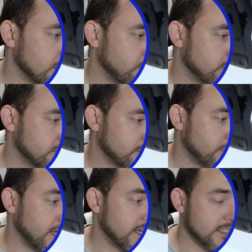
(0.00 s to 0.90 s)
that
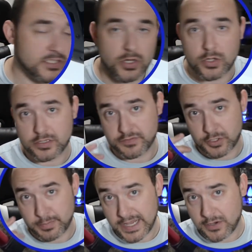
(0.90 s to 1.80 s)
supplies all of
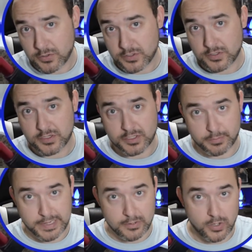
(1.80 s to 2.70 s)
your power
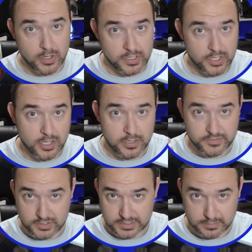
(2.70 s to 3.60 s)
on and
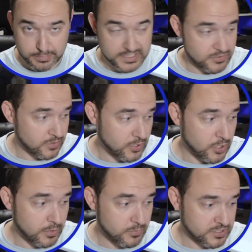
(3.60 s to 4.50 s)
off, your little buzzer
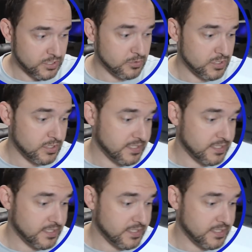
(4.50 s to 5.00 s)
alarm, which goes all